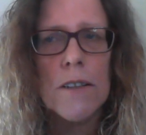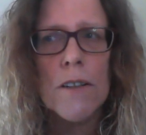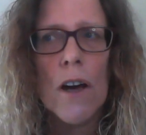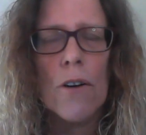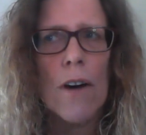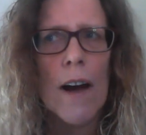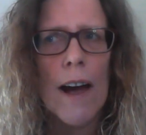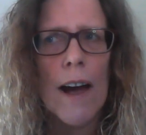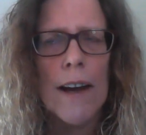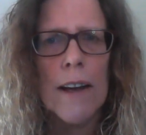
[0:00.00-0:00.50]

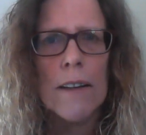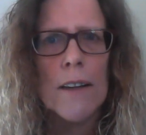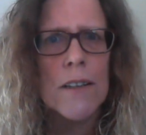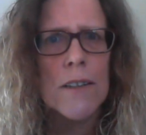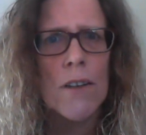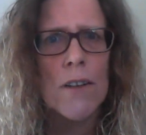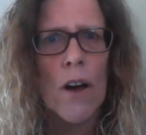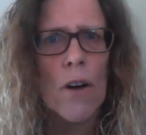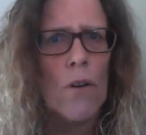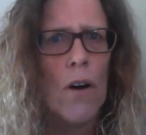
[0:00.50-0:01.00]
no hate,
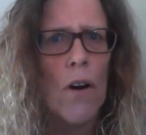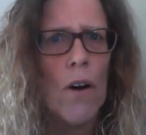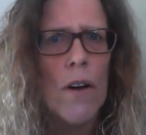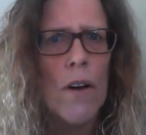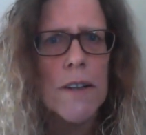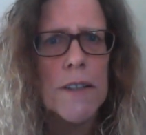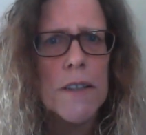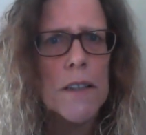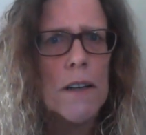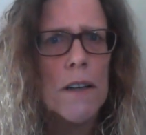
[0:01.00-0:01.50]
there's no
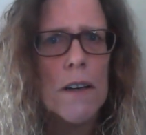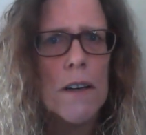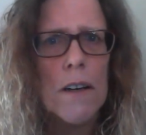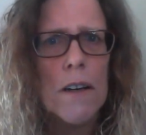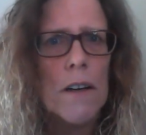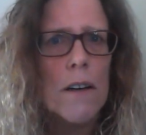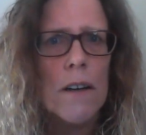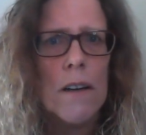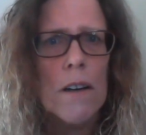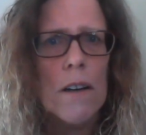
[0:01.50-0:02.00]
hurts,
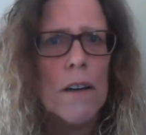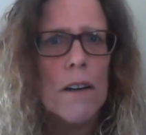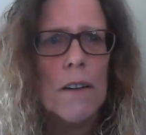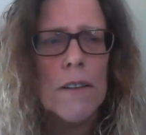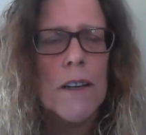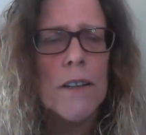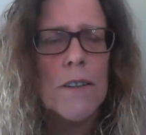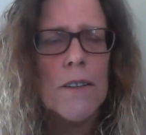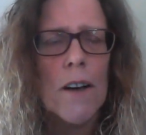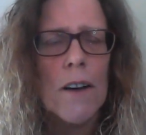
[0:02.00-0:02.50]

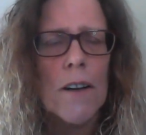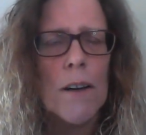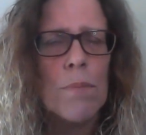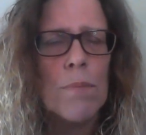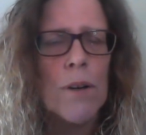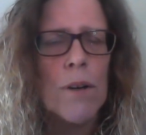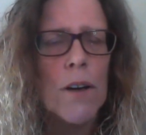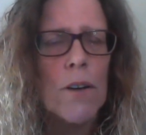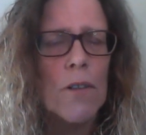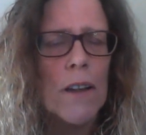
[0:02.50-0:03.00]
there's only
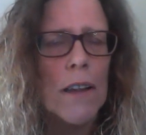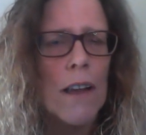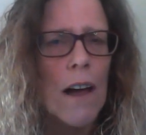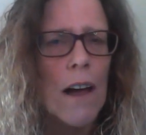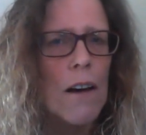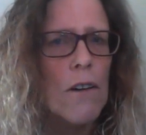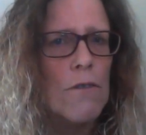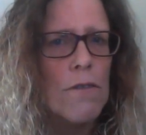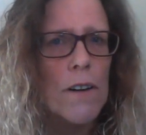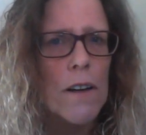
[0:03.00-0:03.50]
pure
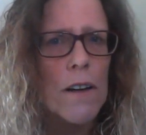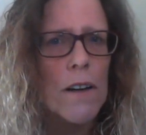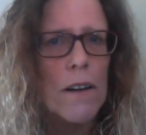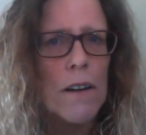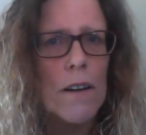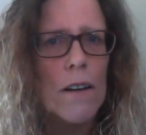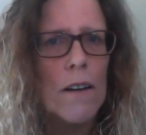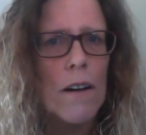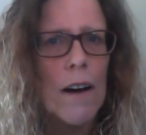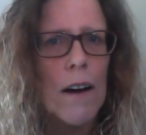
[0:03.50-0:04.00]
love.
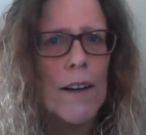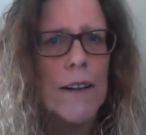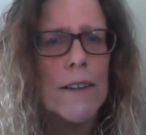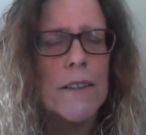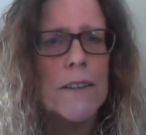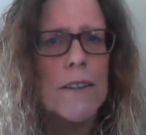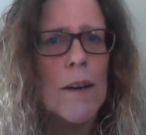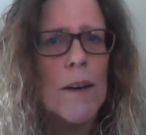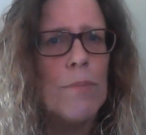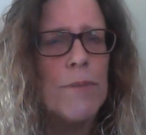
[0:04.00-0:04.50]
I
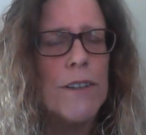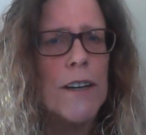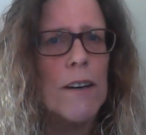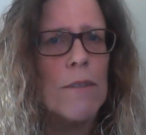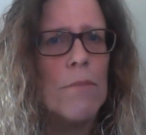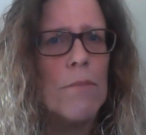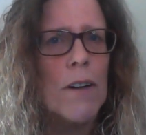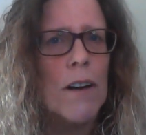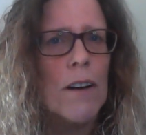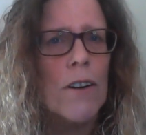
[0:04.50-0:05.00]
accept
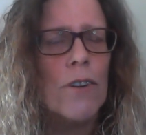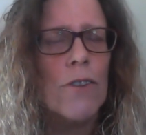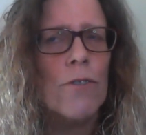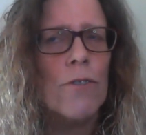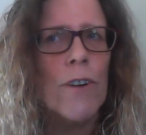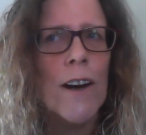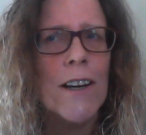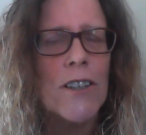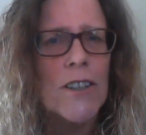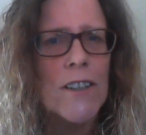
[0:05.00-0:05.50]
him
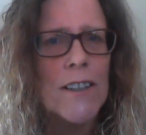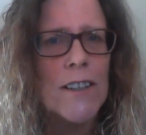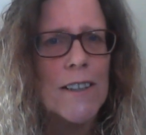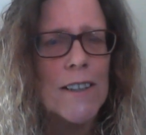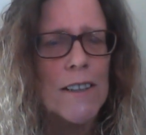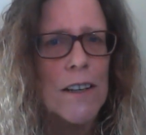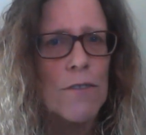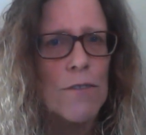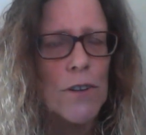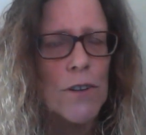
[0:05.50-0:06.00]

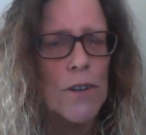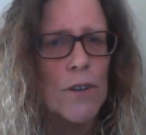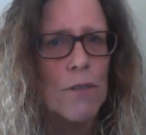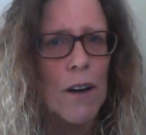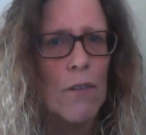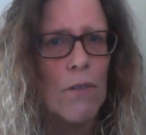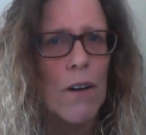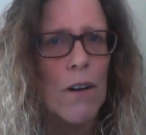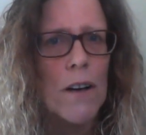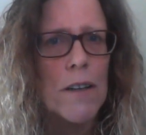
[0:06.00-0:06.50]
graciously for who
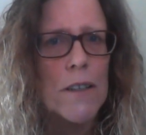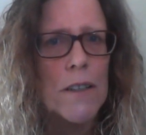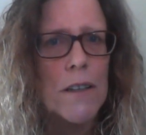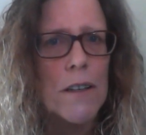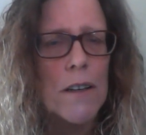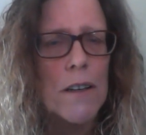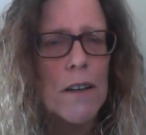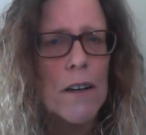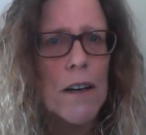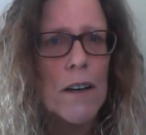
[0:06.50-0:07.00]
he was,
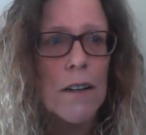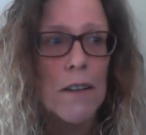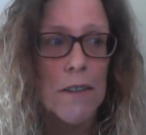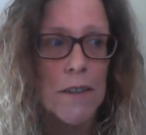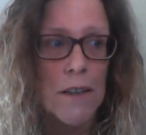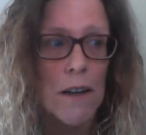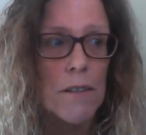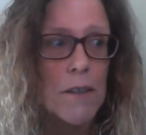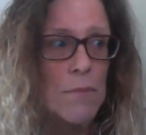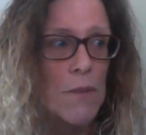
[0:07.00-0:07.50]

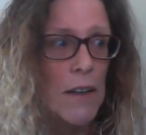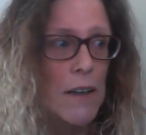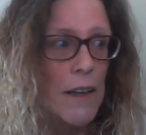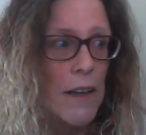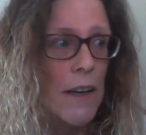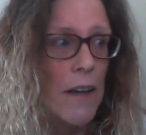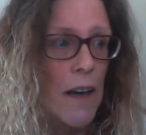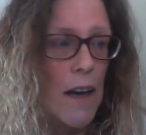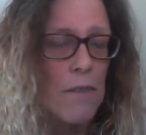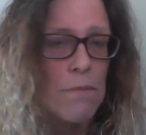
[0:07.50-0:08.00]
because ultimately
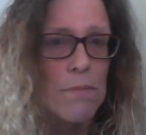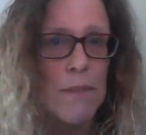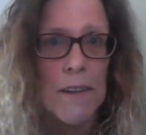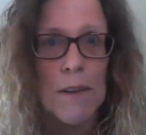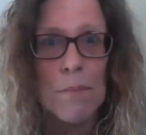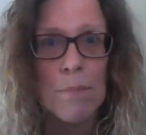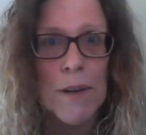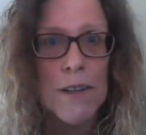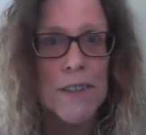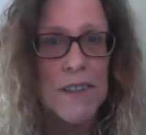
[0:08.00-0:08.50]
he gave me
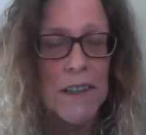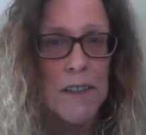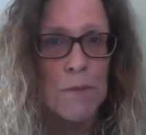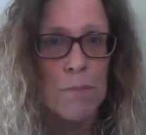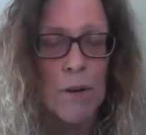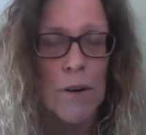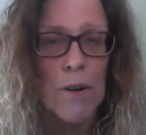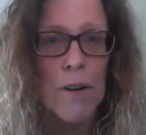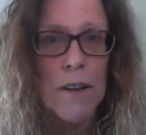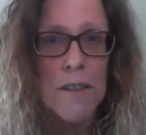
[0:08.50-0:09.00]
the best
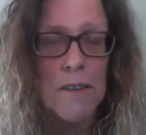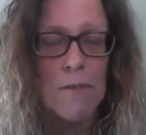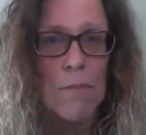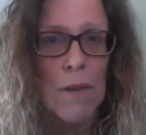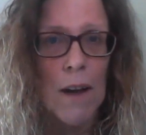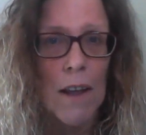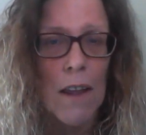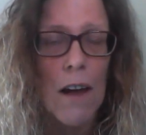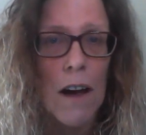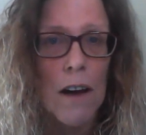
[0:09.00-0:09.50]
experience of
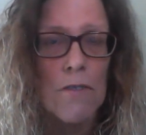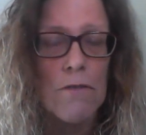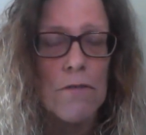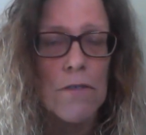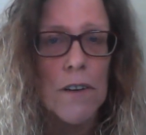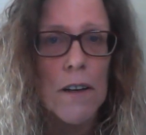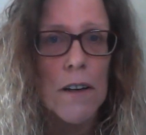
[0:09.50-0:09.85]
my life.